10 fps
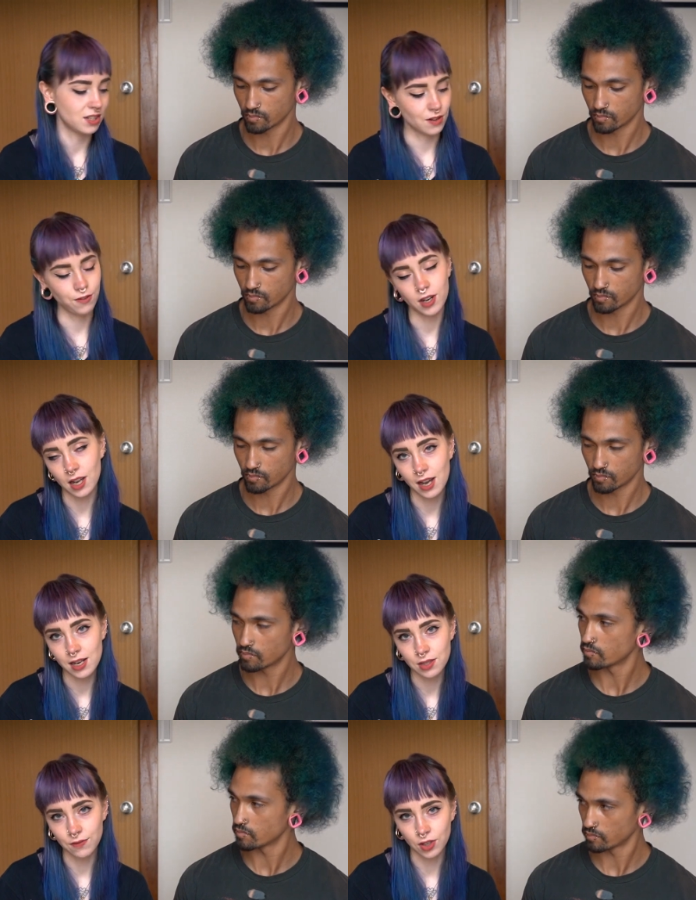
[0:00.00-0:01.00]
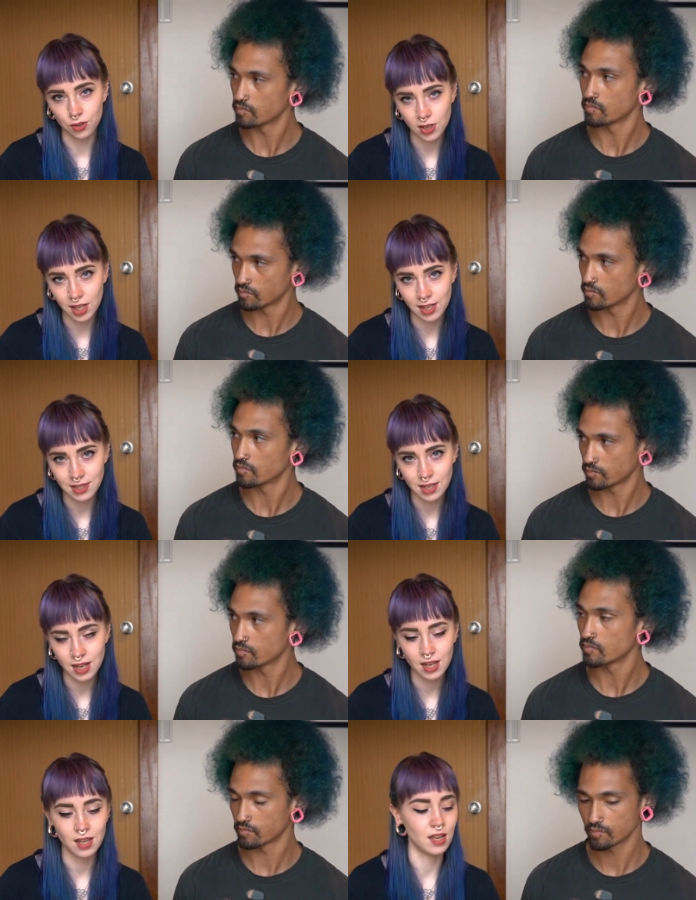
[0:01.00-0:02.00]
Speaker 1: different kinds of ingredients in
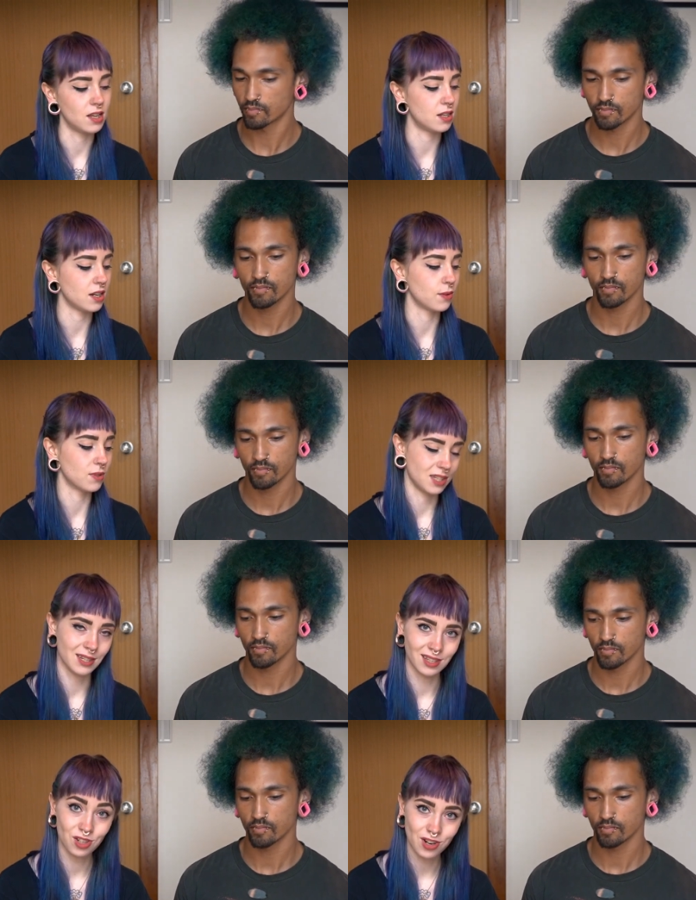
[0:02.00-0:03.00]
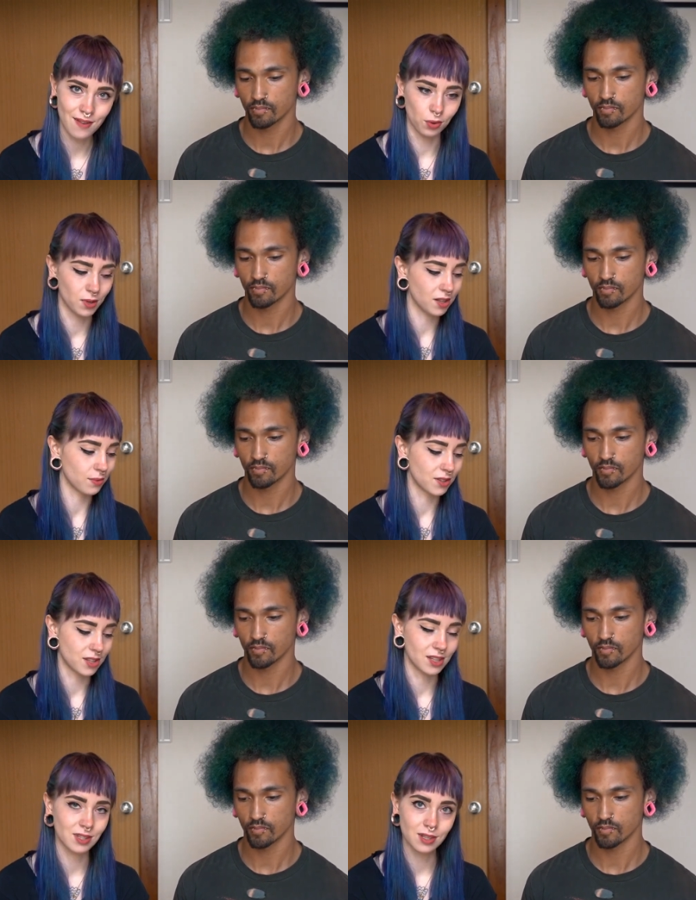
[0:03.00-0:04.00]
it and it was easy to travel with with
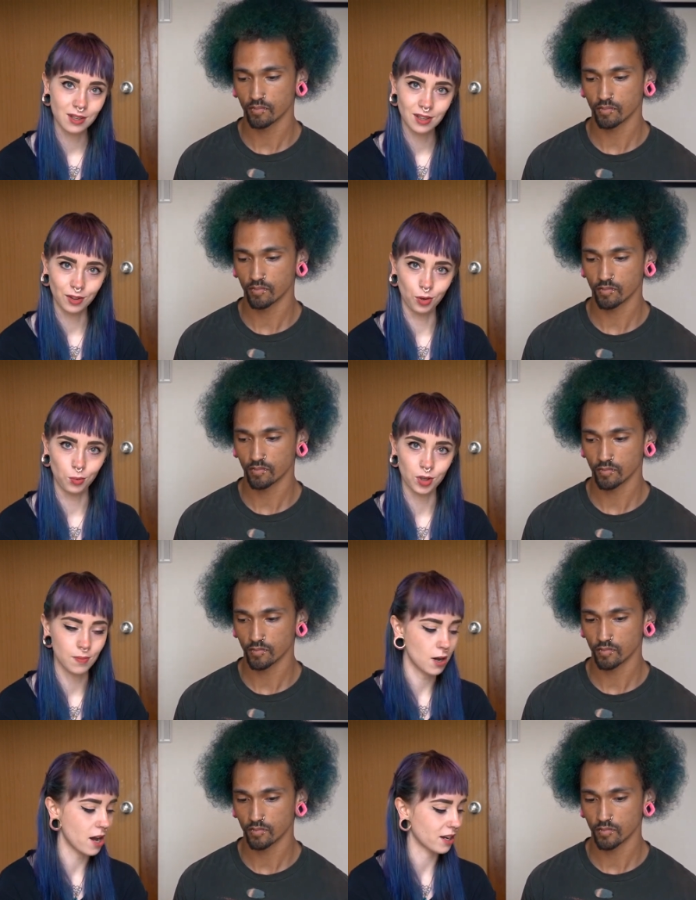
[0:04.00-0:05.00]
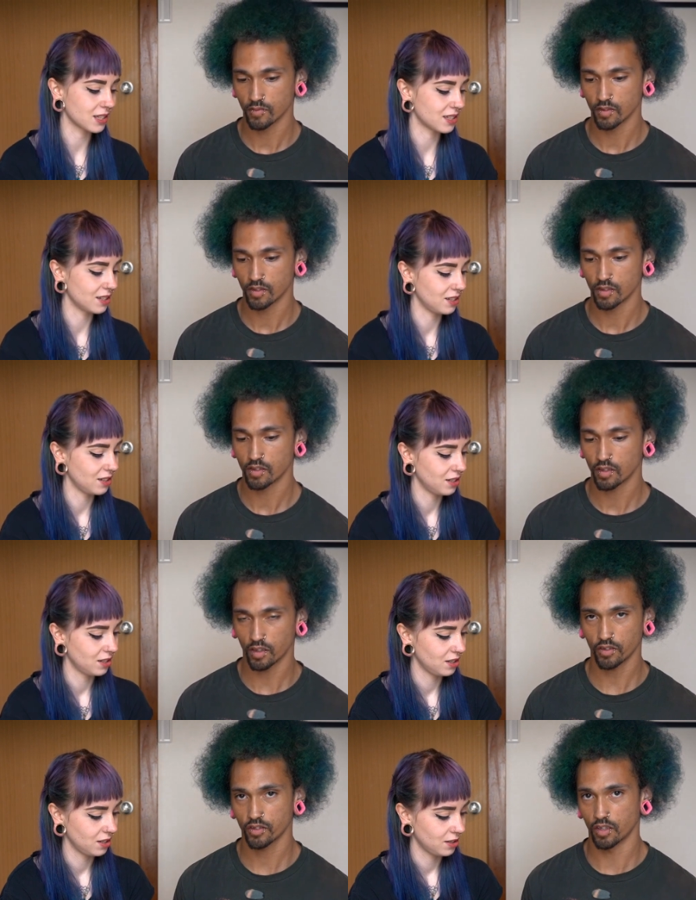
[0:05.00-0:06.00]
this little wooden box.
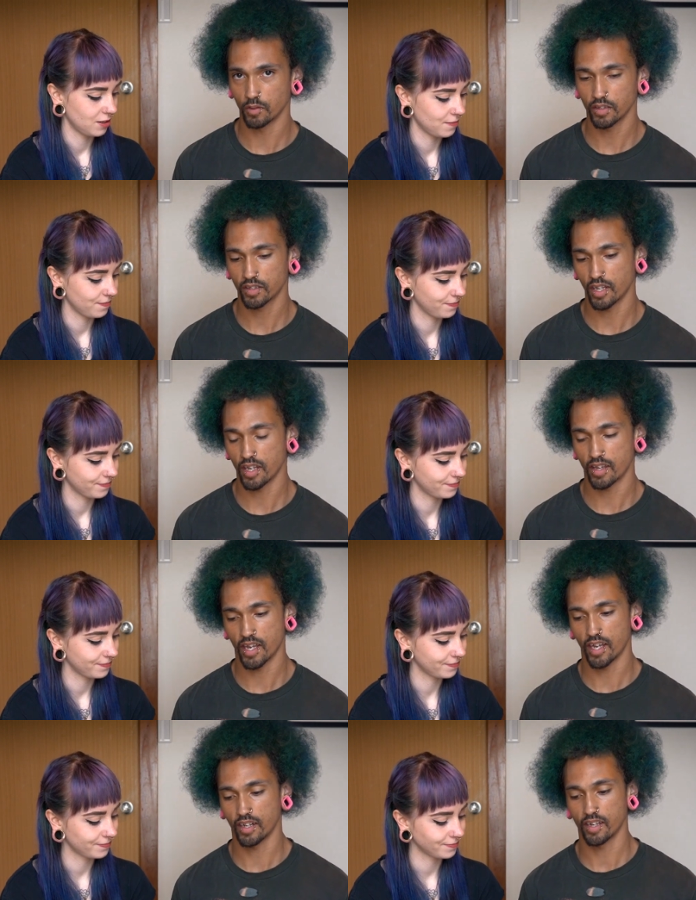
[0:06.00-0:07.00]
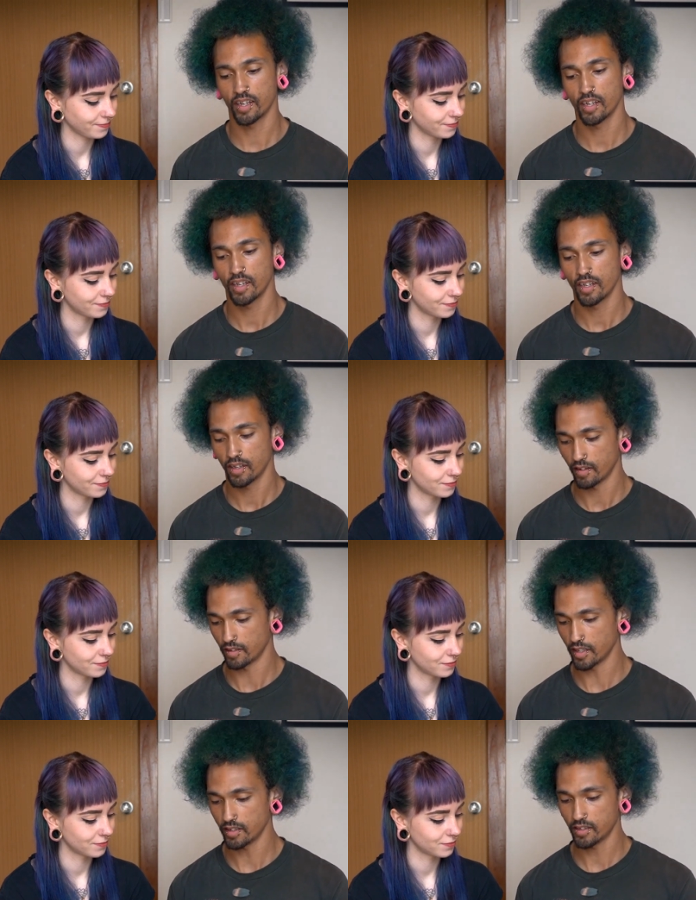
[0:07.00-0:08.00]
Speaker 2: Also, I will say that
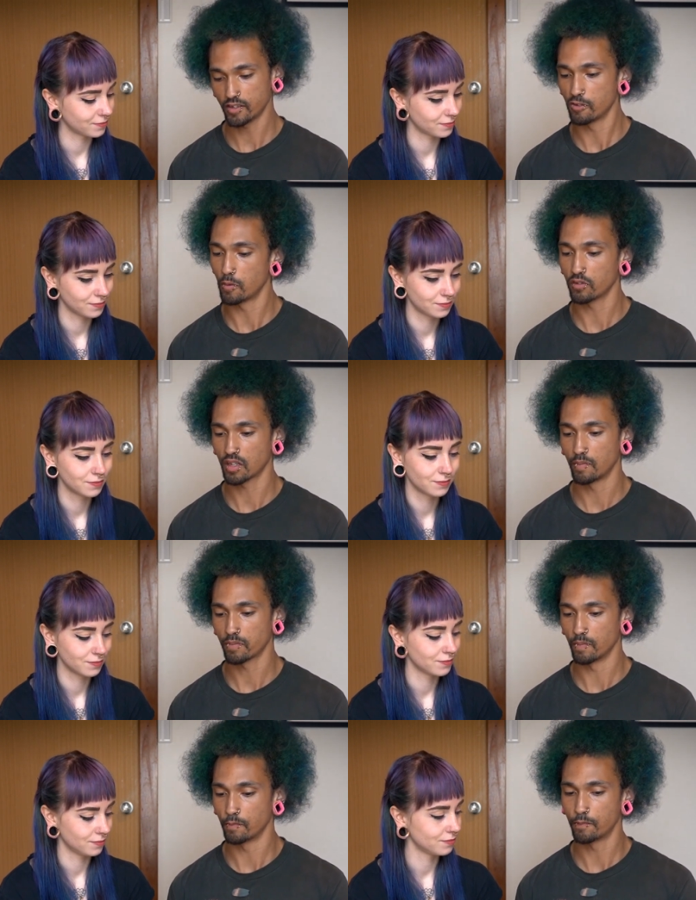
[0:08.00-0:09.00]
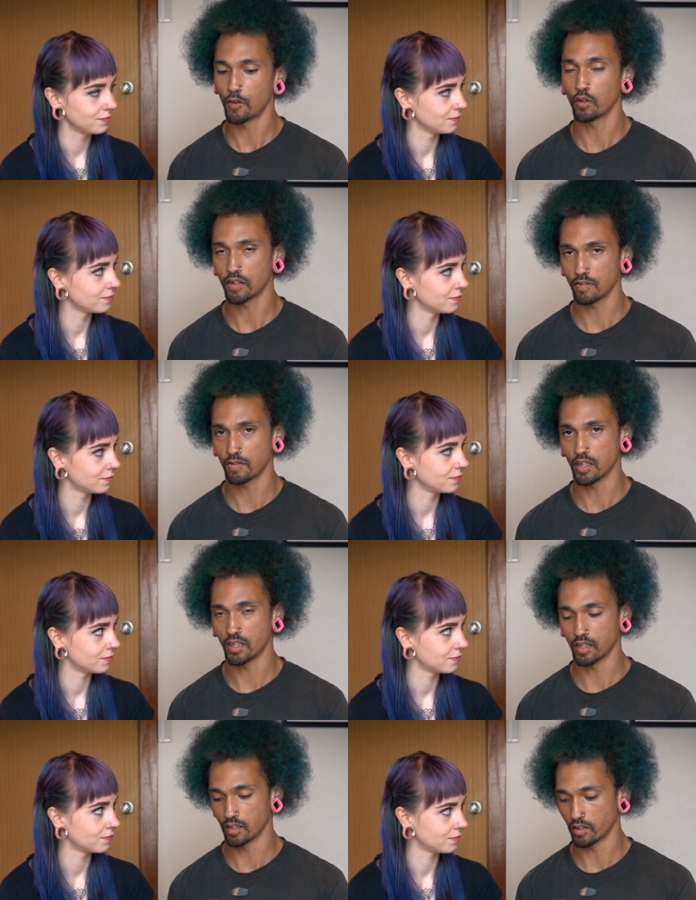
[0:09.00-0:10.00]
these two both come from fully
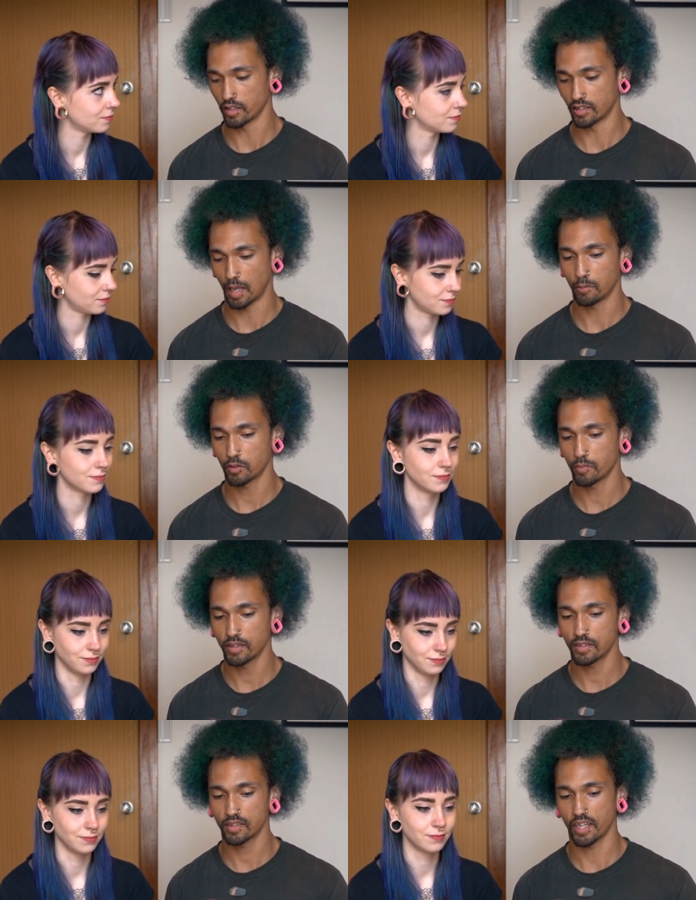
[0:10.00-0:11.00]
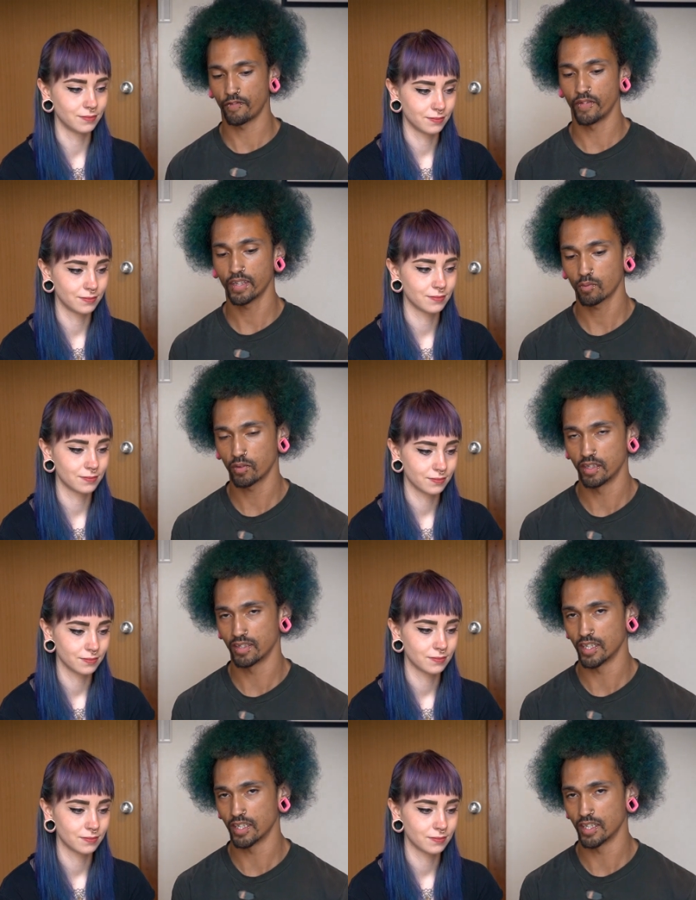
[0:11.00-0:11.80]
vegan establishments mm -hmm. and this one is